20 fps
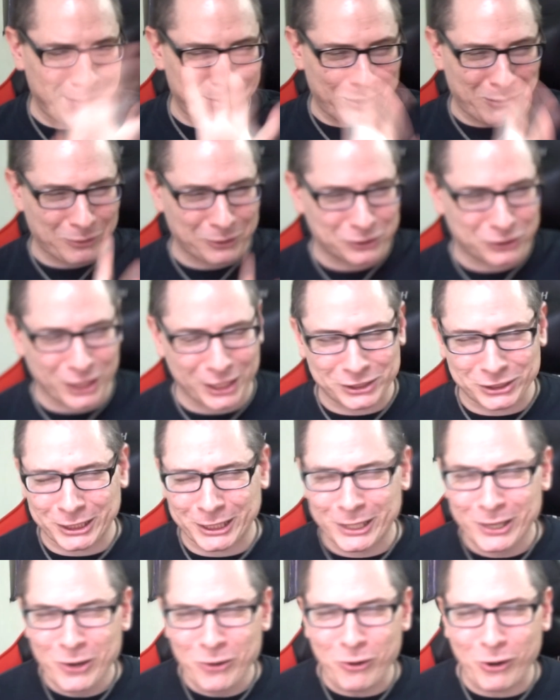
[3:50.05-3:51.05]
that we're
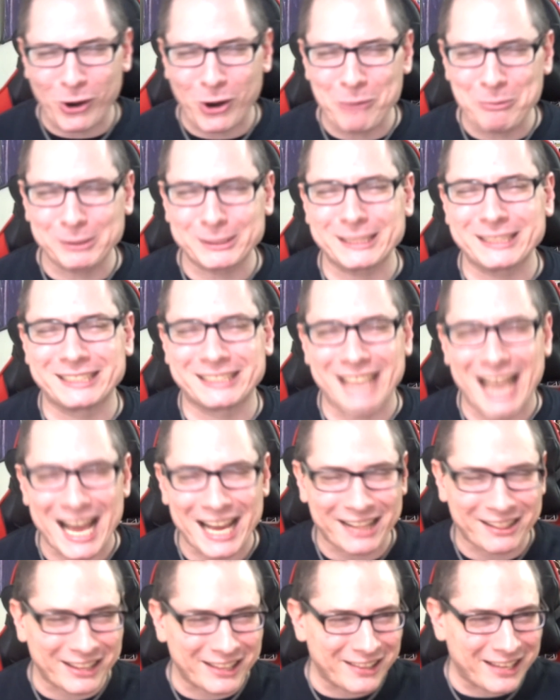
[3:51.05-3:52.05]
judging were almost
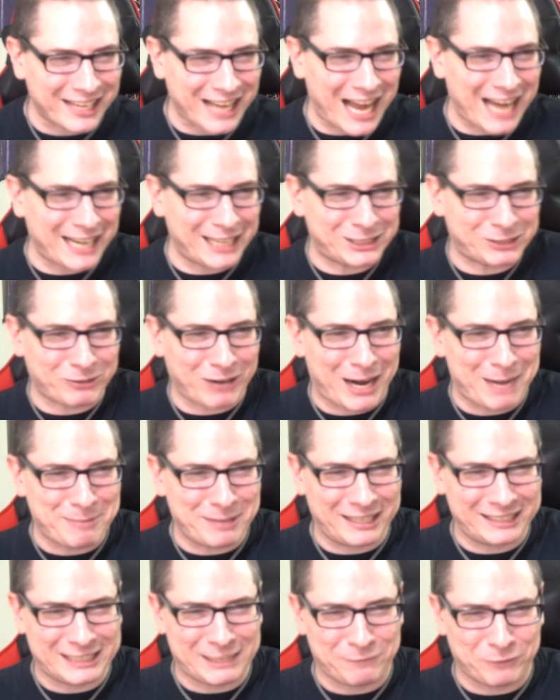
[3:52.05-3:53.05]
exactly like I described it,
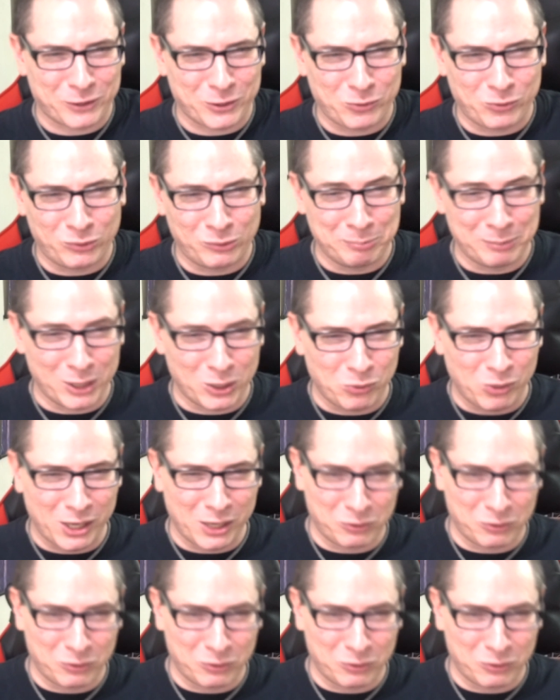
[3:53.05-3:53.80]
except for the middle one.